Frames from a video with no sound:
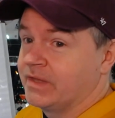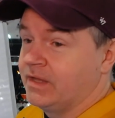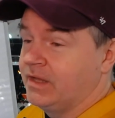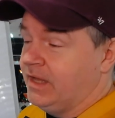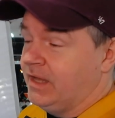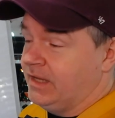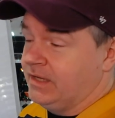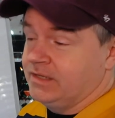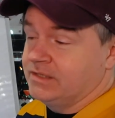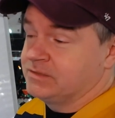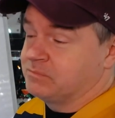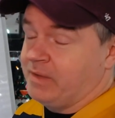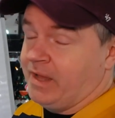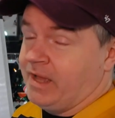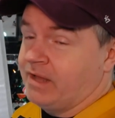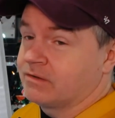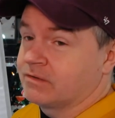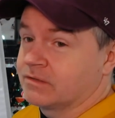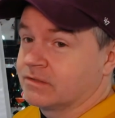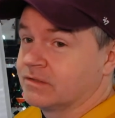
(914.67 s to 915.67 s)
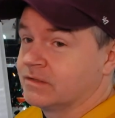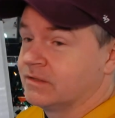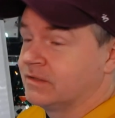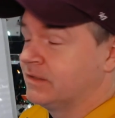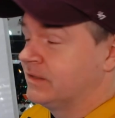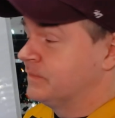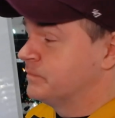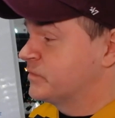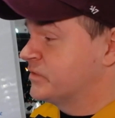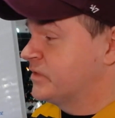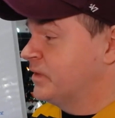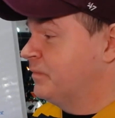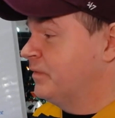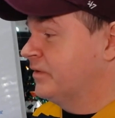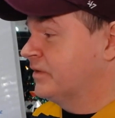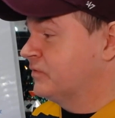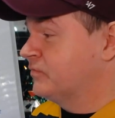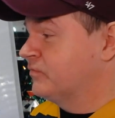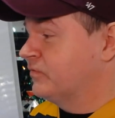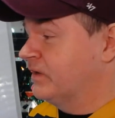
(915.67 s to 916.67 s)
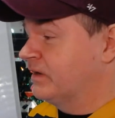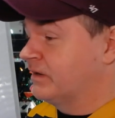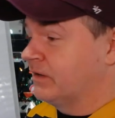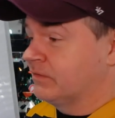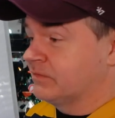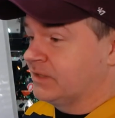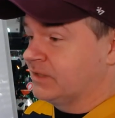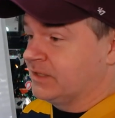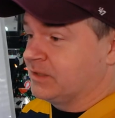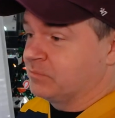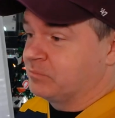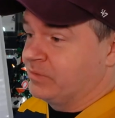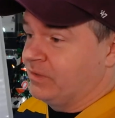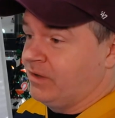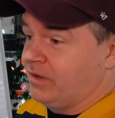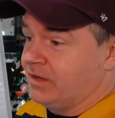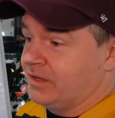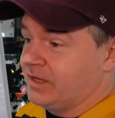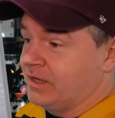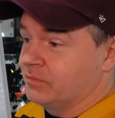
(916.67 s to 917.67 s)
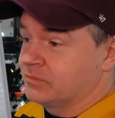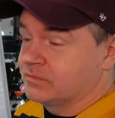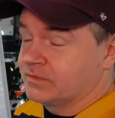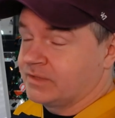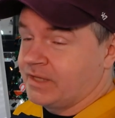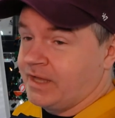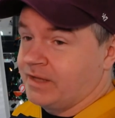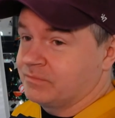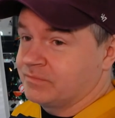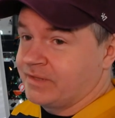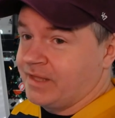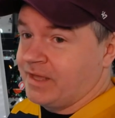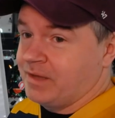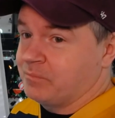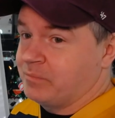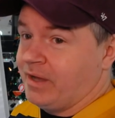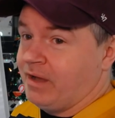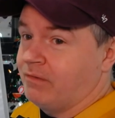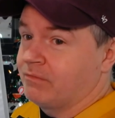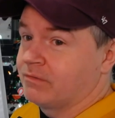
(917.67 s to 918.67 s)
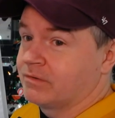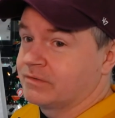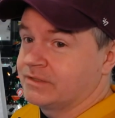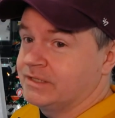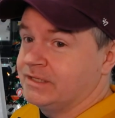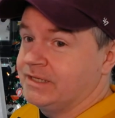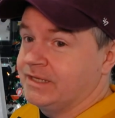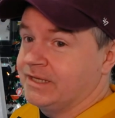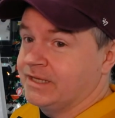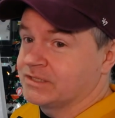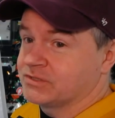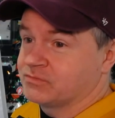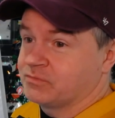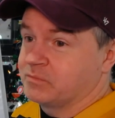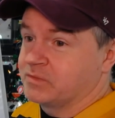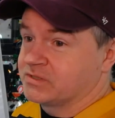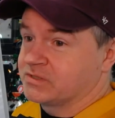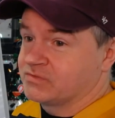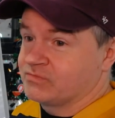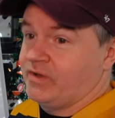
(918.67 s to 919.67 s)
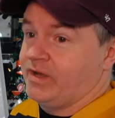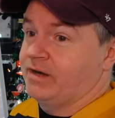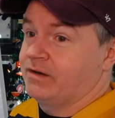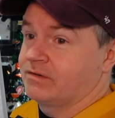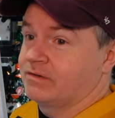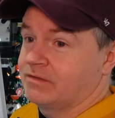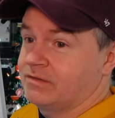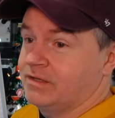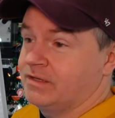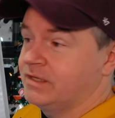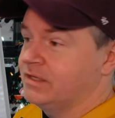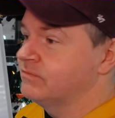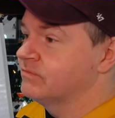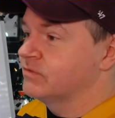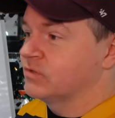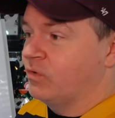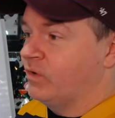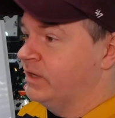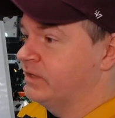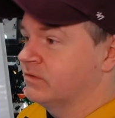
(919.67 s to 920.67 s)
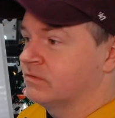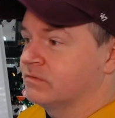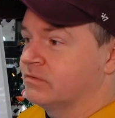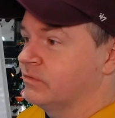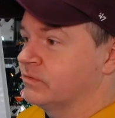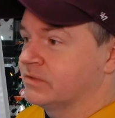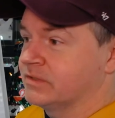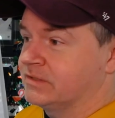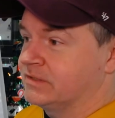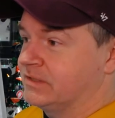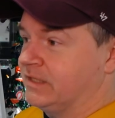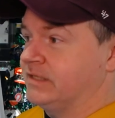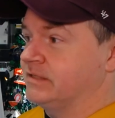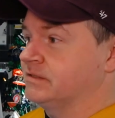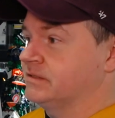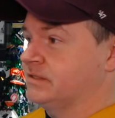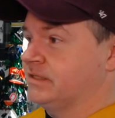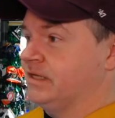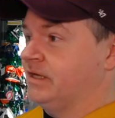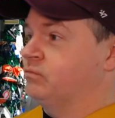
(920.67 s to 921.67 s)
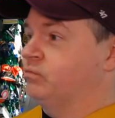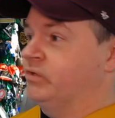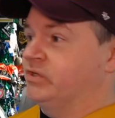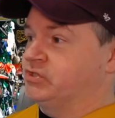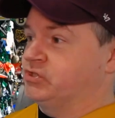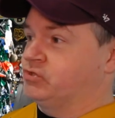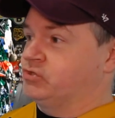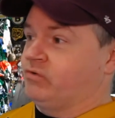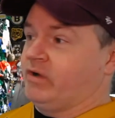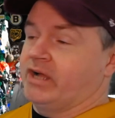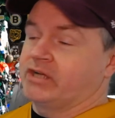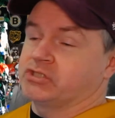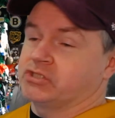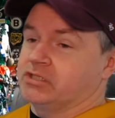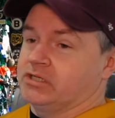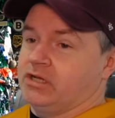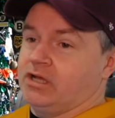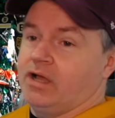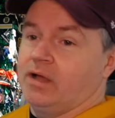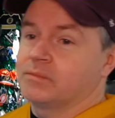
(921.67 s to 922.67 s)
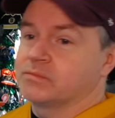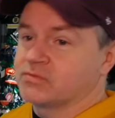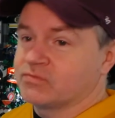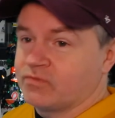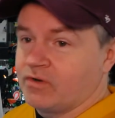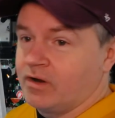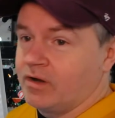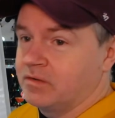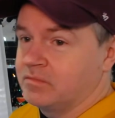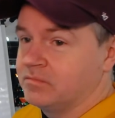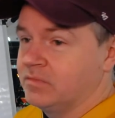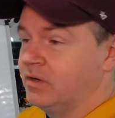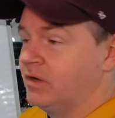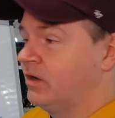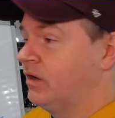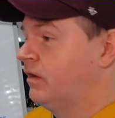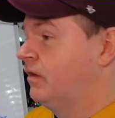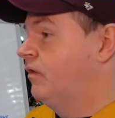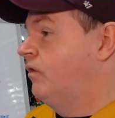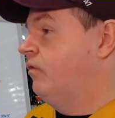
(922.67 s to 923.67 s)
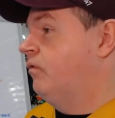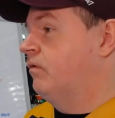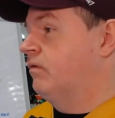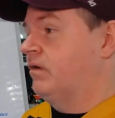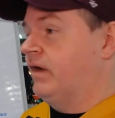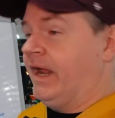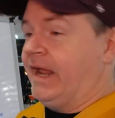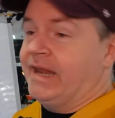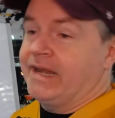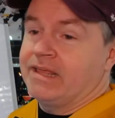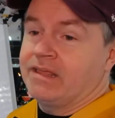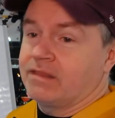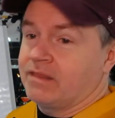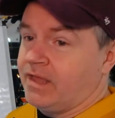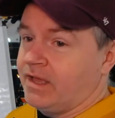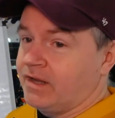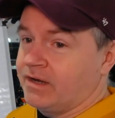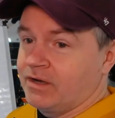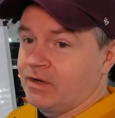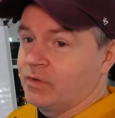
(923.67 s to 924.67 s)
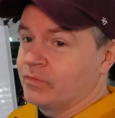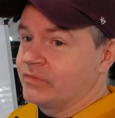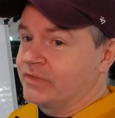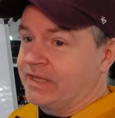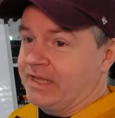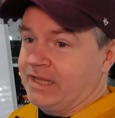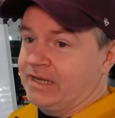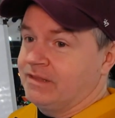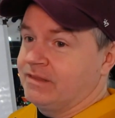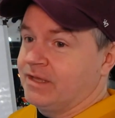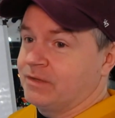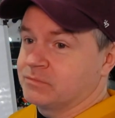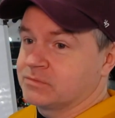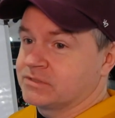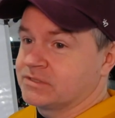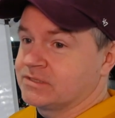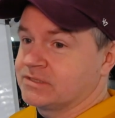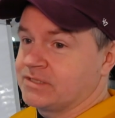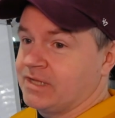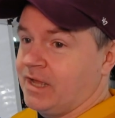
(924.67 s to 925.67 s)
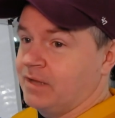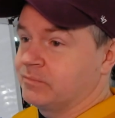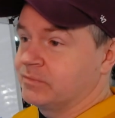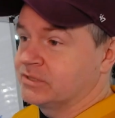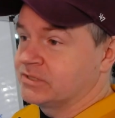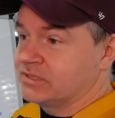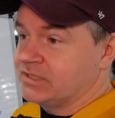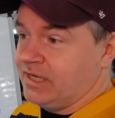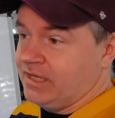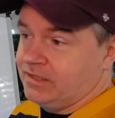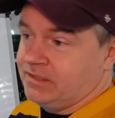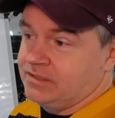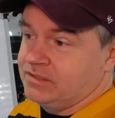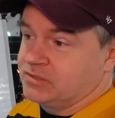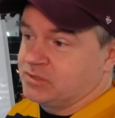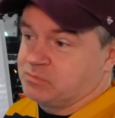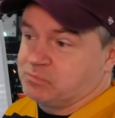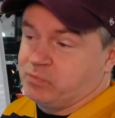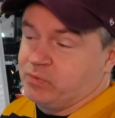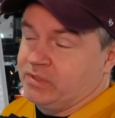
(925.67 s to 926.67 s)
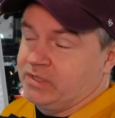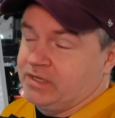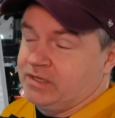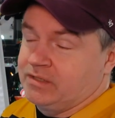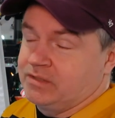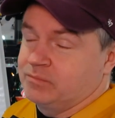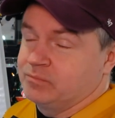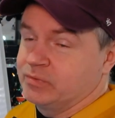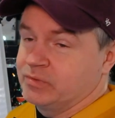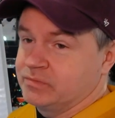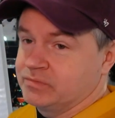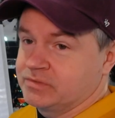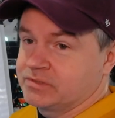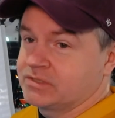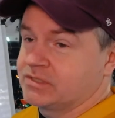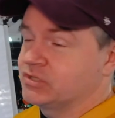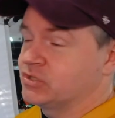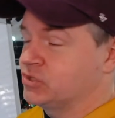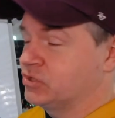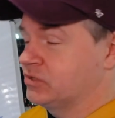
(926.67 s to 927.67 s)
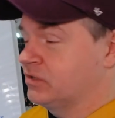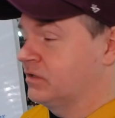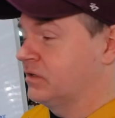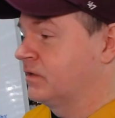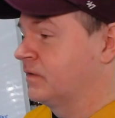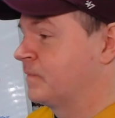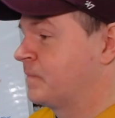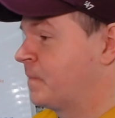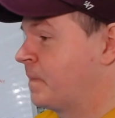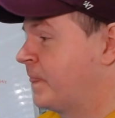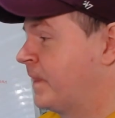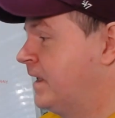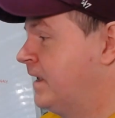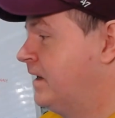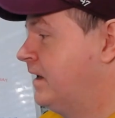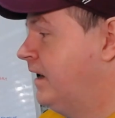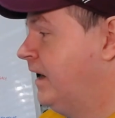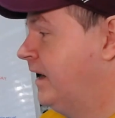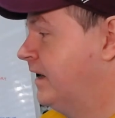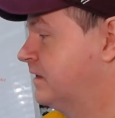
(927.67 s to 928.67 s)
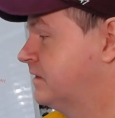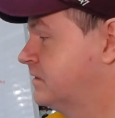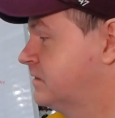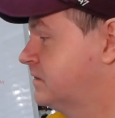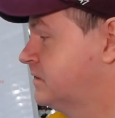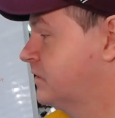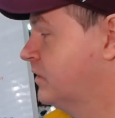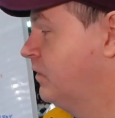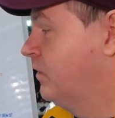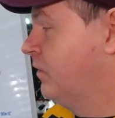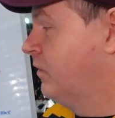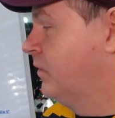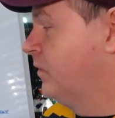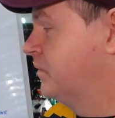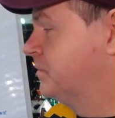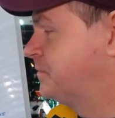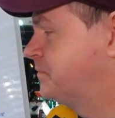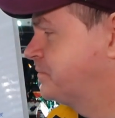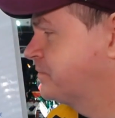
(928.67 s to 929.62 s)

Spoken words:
It doesn't matter. Somehow they figured out they could block out that power that he gets from this fire thing, even though I don't know that they said which direction it comes from or any of that. I don't think any of that was established, and they just put it in the boots, because sure. And so